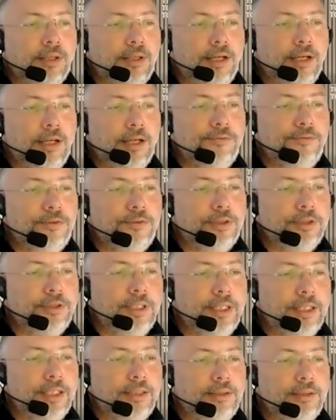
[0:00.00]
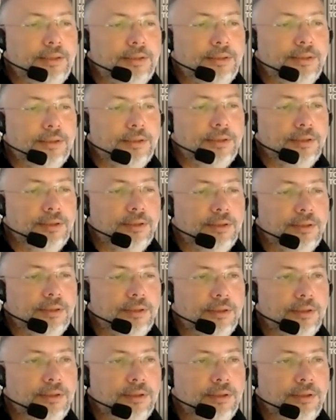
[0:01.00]
after that,
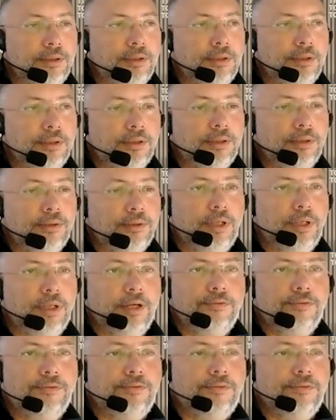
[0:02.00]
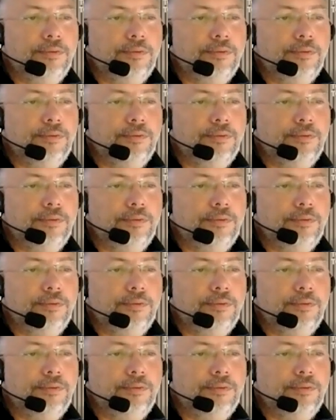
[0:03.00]
we have,